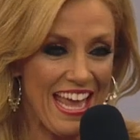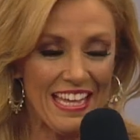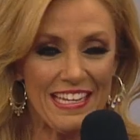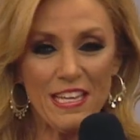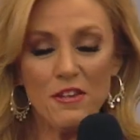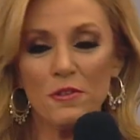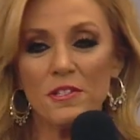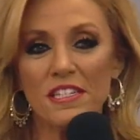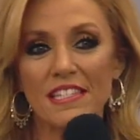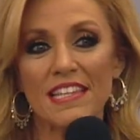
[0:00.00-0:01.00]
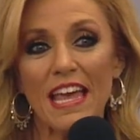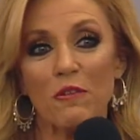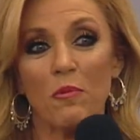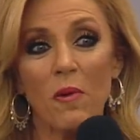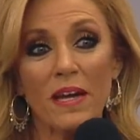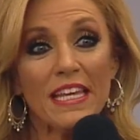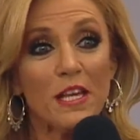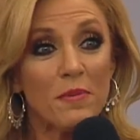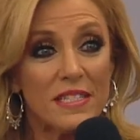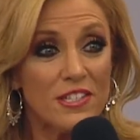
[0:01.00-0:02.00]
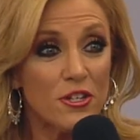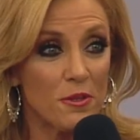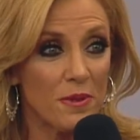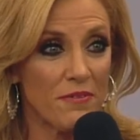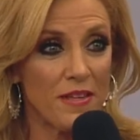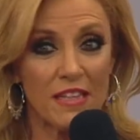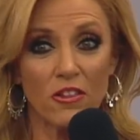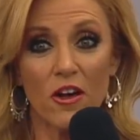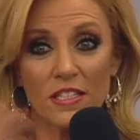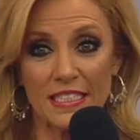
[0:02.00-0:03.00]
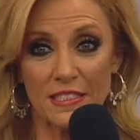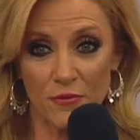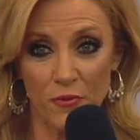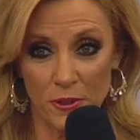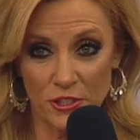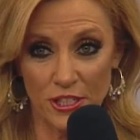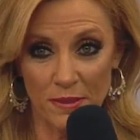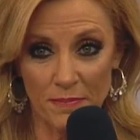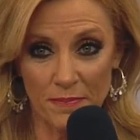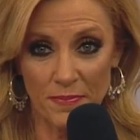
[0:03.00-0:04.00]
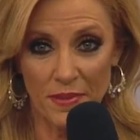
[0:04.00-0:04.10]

And he used to say what he would do if he lost his fortune.